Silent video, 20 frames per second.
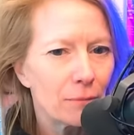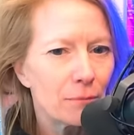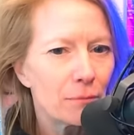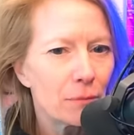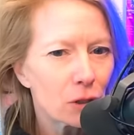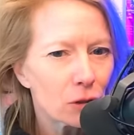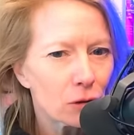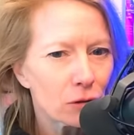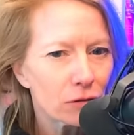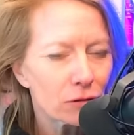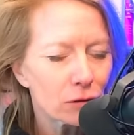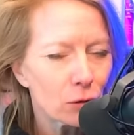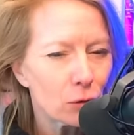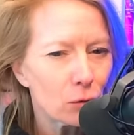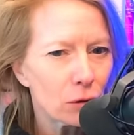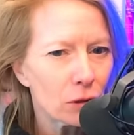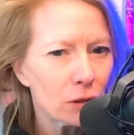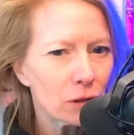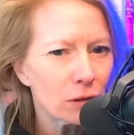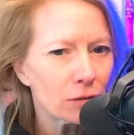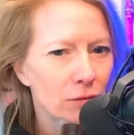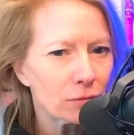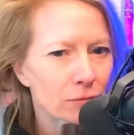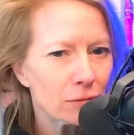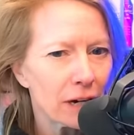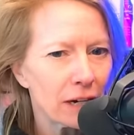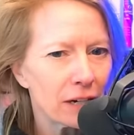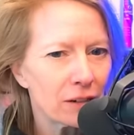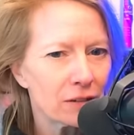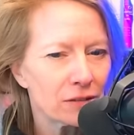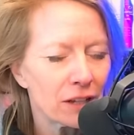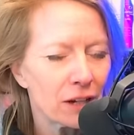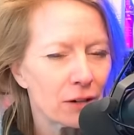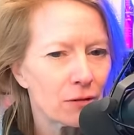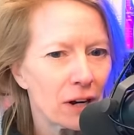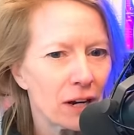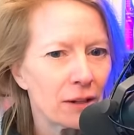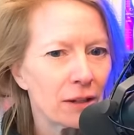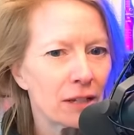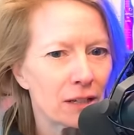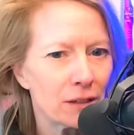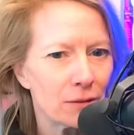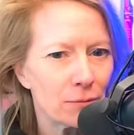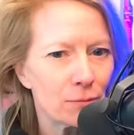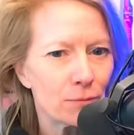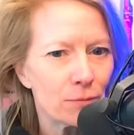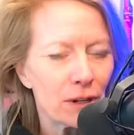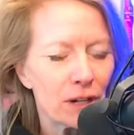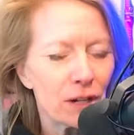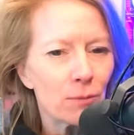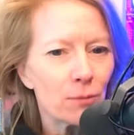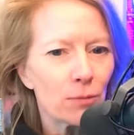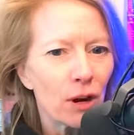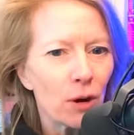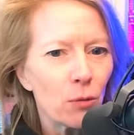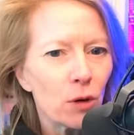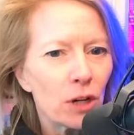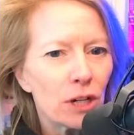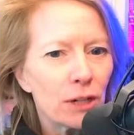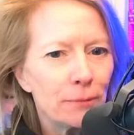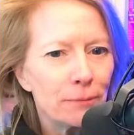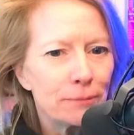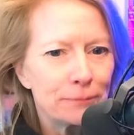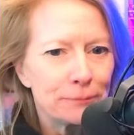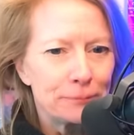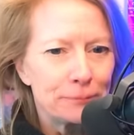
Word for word: middle school, right? Is that right? In Brentwood?